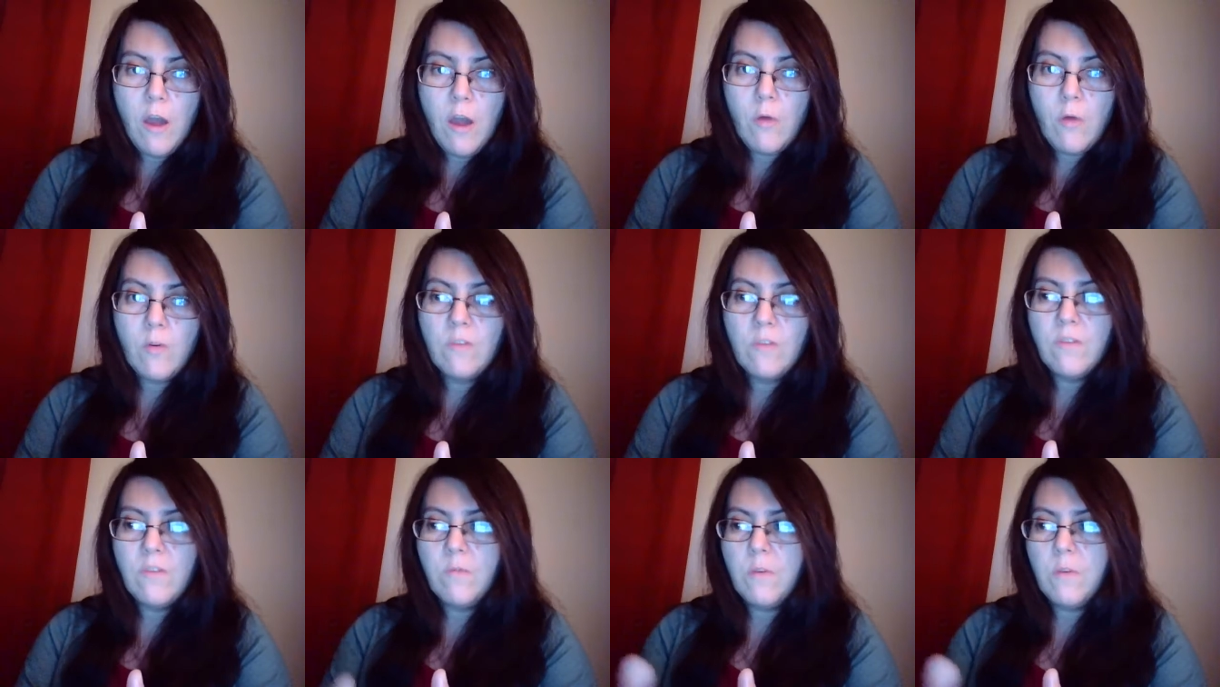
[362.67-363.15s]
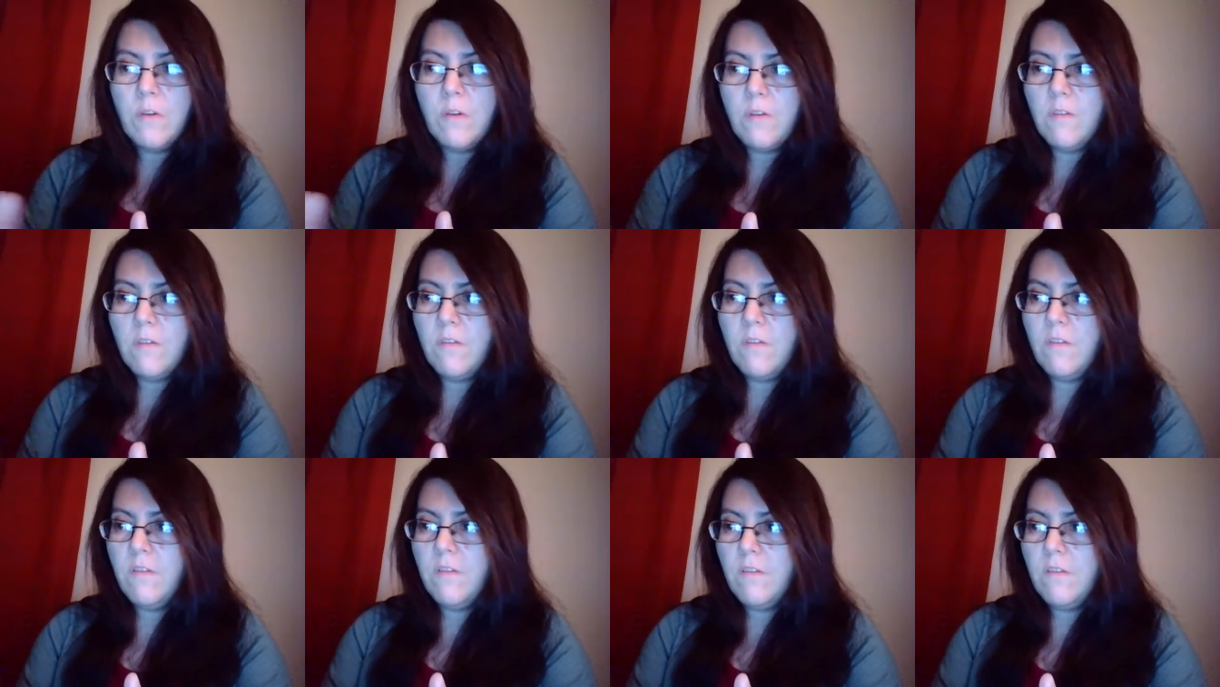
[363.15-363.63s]
Aries,
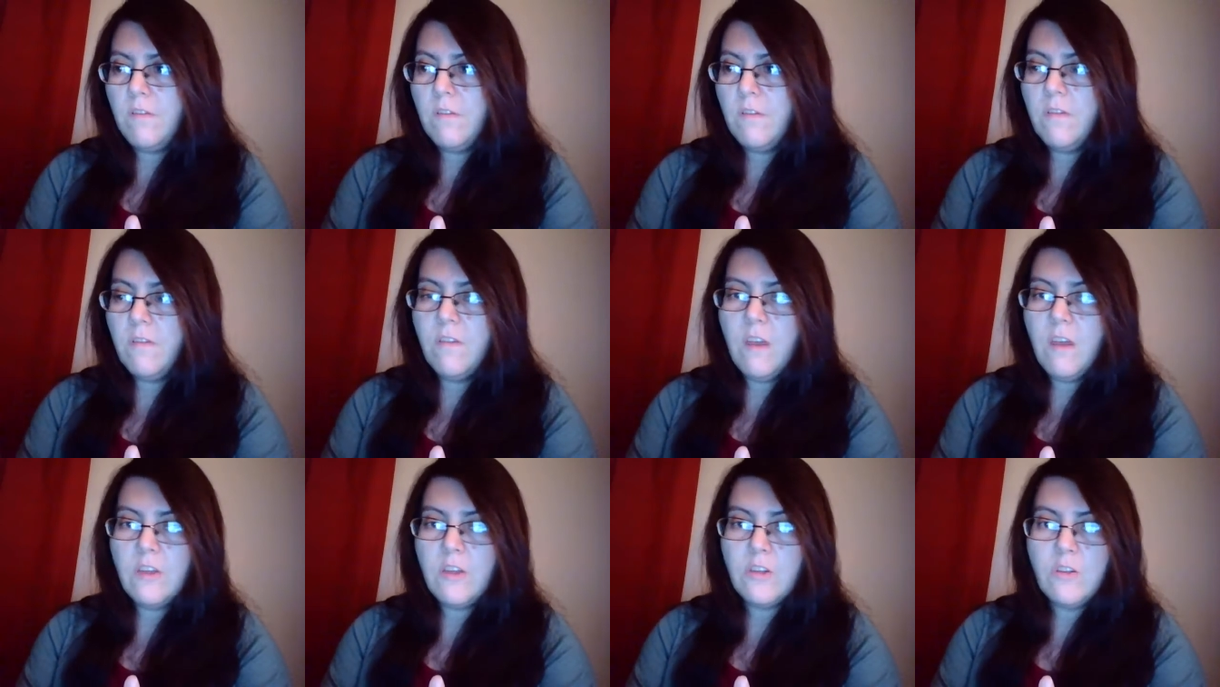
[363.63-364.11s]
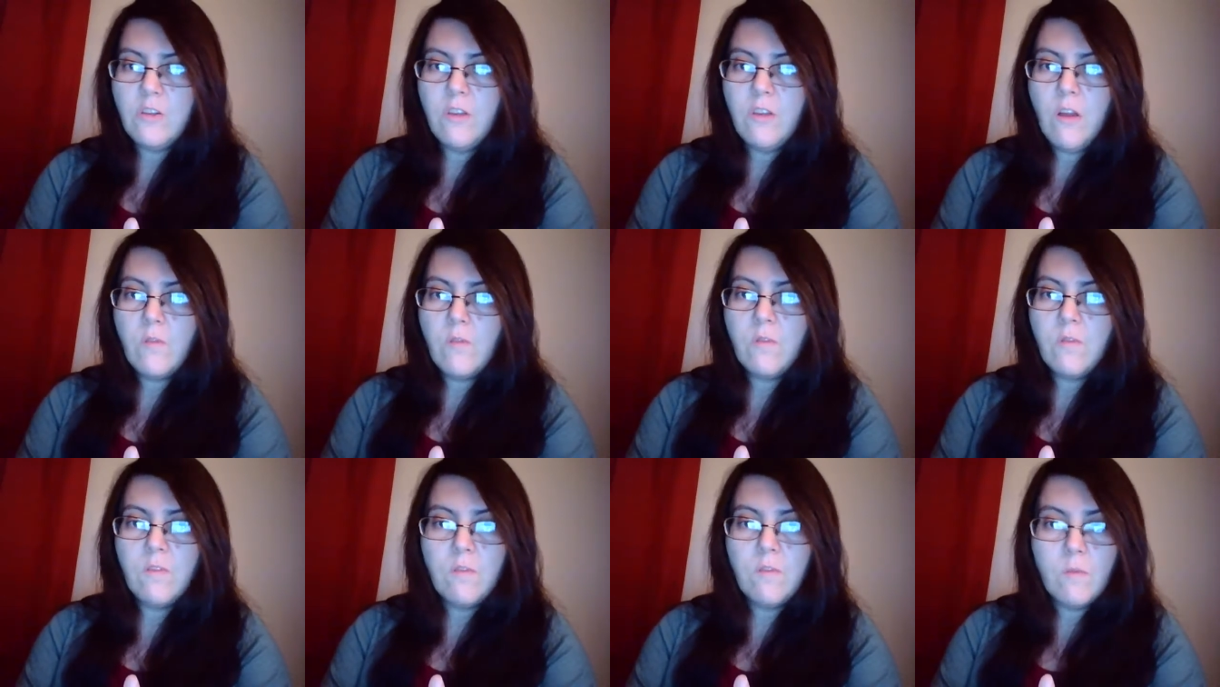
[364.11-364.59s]
because this is a
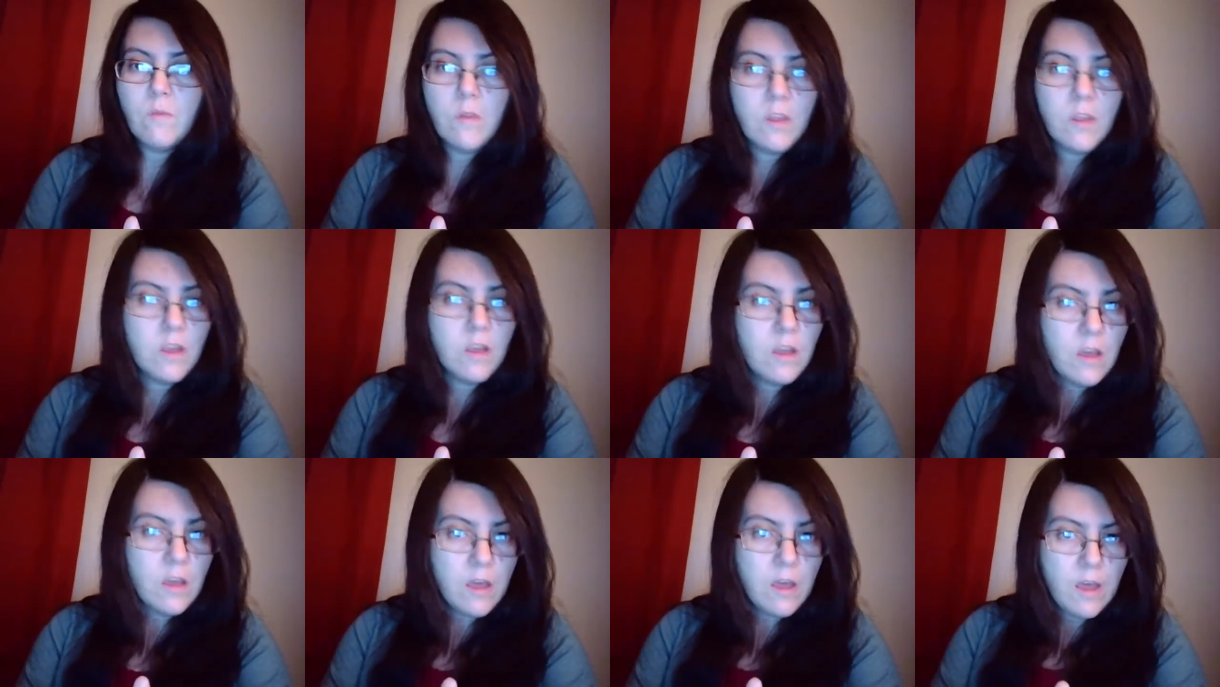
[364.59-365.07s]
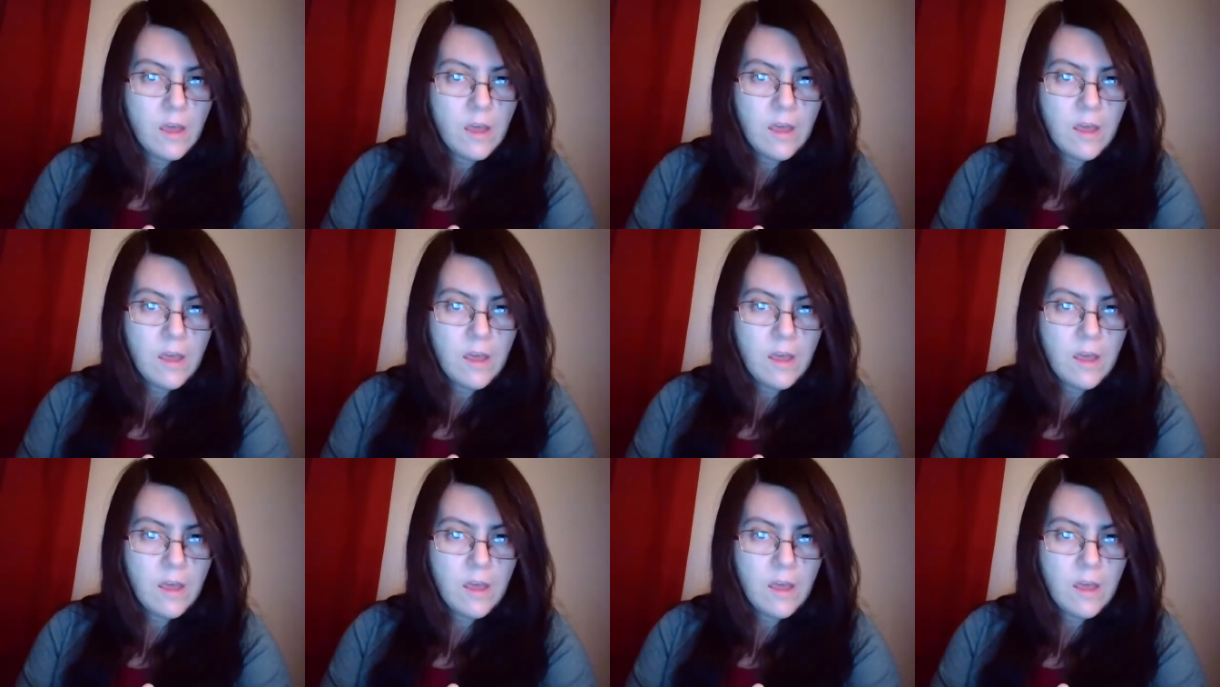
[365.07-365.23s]
Sagittarius reading.